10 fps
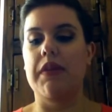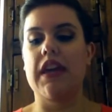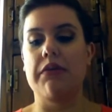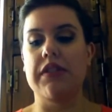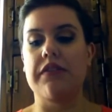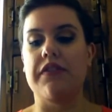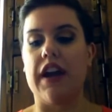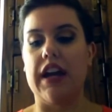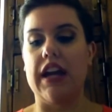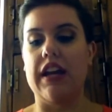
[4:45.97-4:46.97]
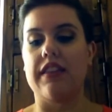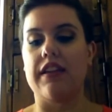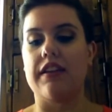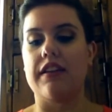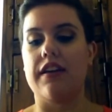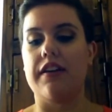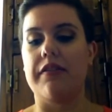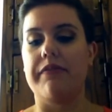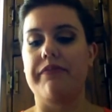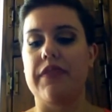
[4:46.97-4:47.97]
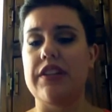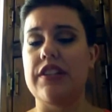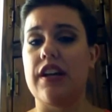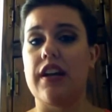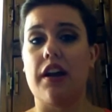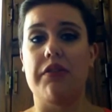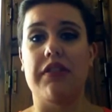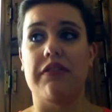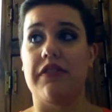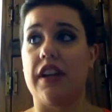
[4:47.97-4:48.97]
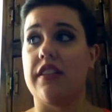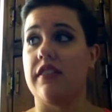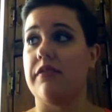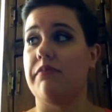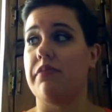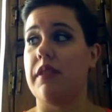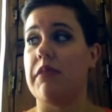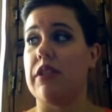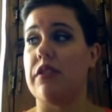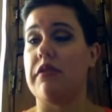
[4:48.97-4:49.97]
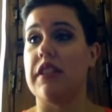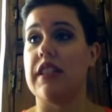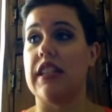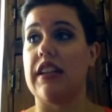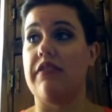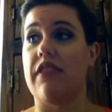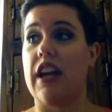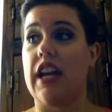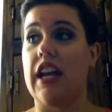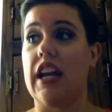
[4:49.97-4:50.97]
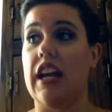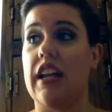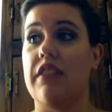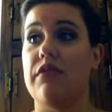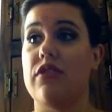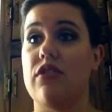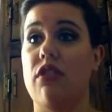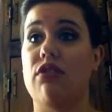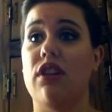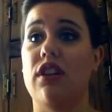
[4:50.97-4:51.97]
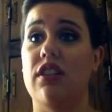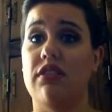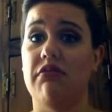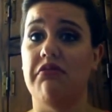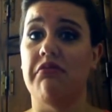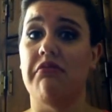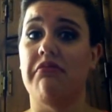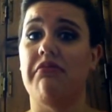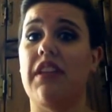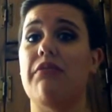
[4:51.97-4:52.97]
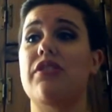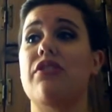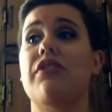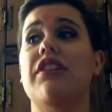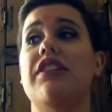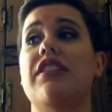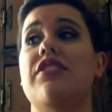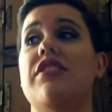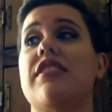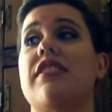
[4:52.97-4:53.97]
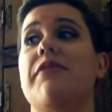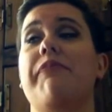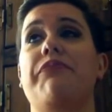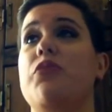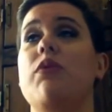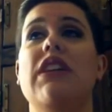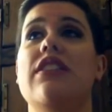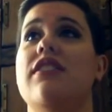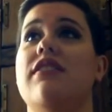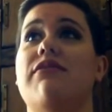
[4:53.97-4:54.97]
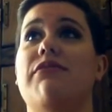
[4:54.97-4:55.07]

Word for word: but that was on Friday, and then um, I just hung out with a friend pretty much the rest of the day Friday, and it was so good. It was so good to just. We went